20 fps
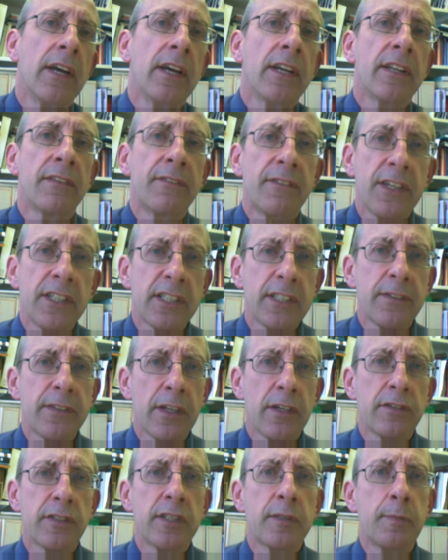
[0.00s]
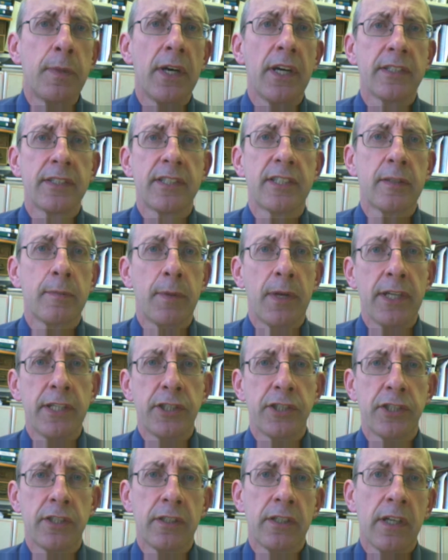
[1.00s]
The first of those is
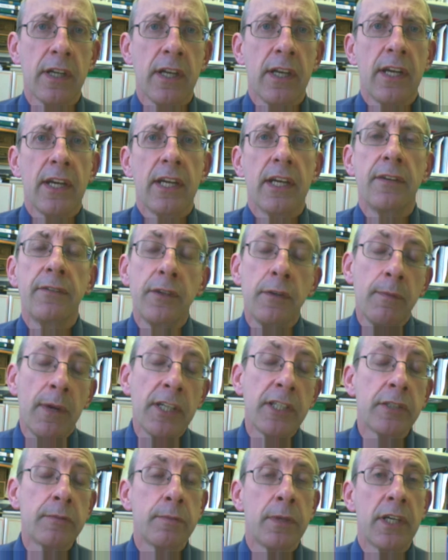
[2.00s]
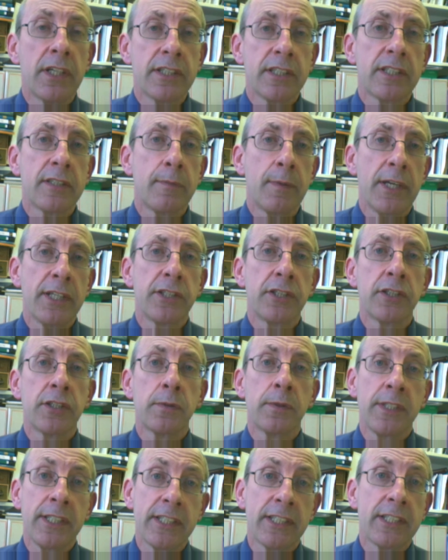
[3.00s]
participation. If you mention participation to
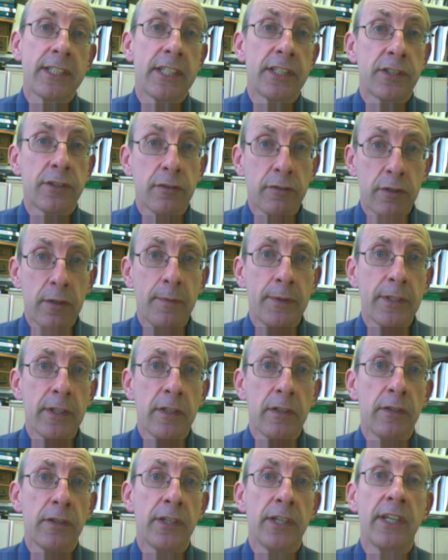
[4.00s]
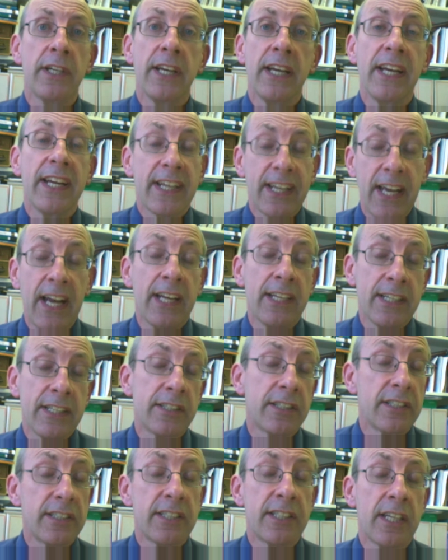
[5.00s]
an international criminal lawyer, it can
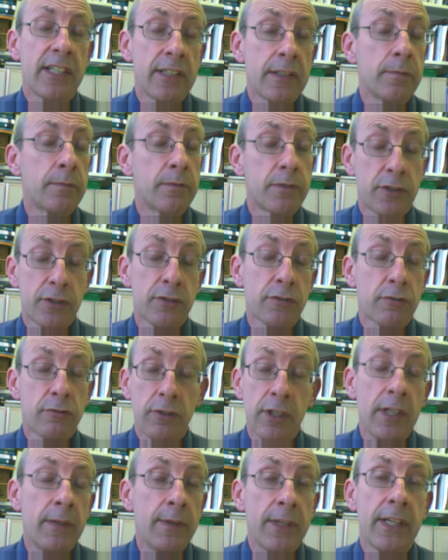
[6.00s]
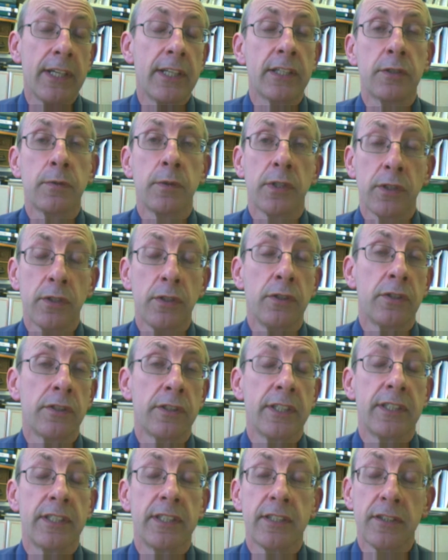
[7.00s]
actually send them screaming into a corner.
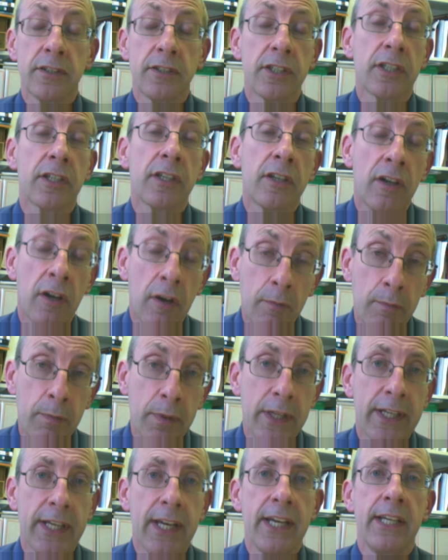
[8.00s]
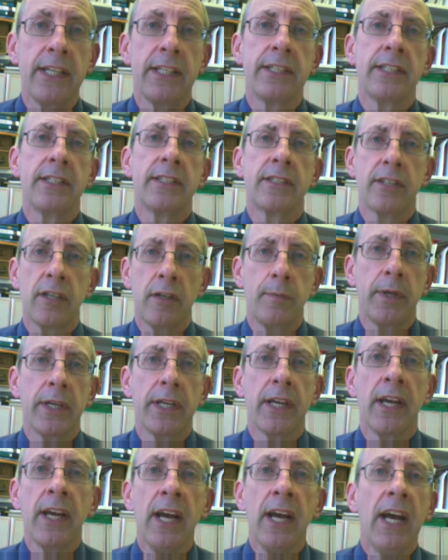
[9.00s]
It is such a complicated topic,
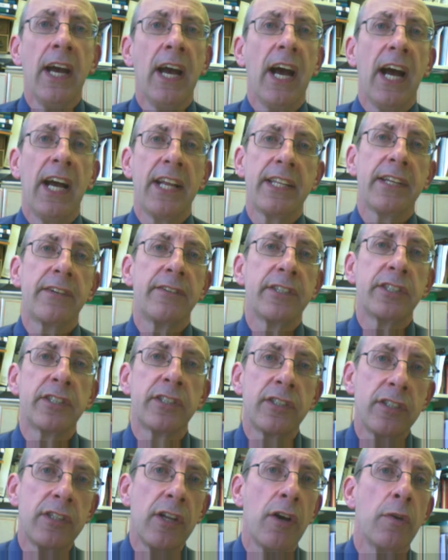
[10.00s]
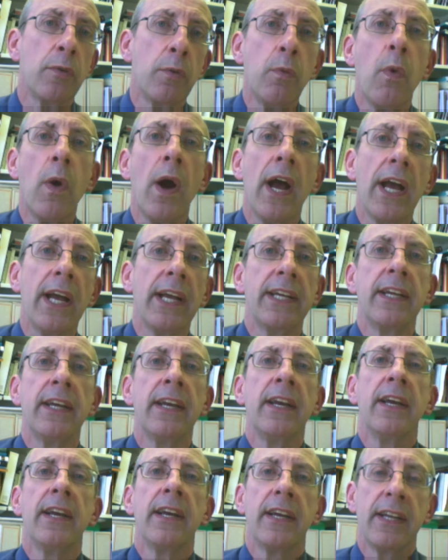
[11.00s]
and there is no way
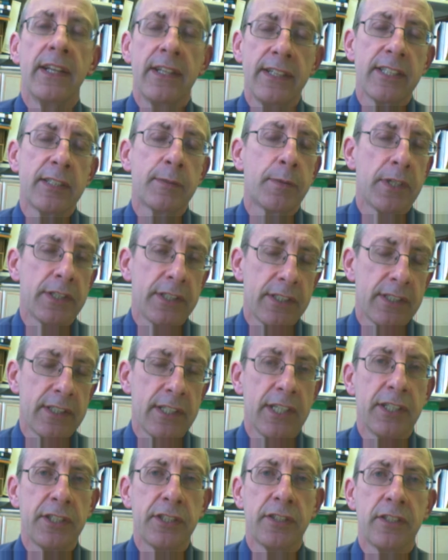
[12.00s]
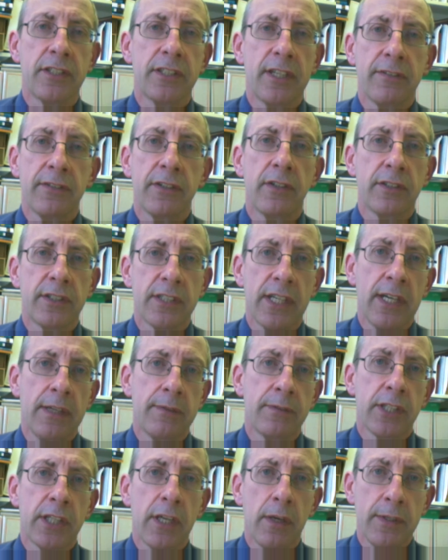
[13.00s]
in this presentation that I've got time
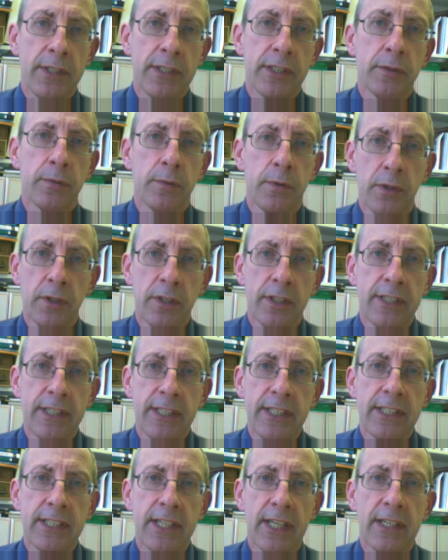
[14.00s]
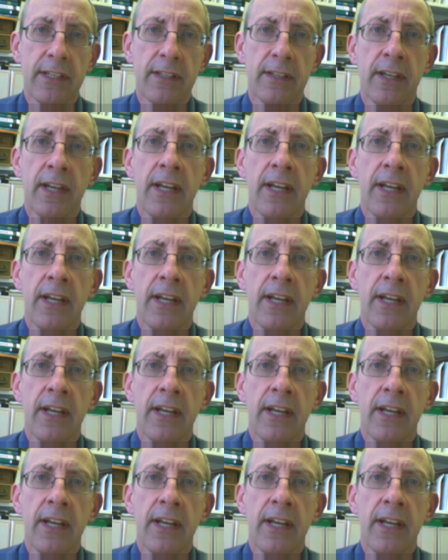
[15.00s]
to go into all the detail.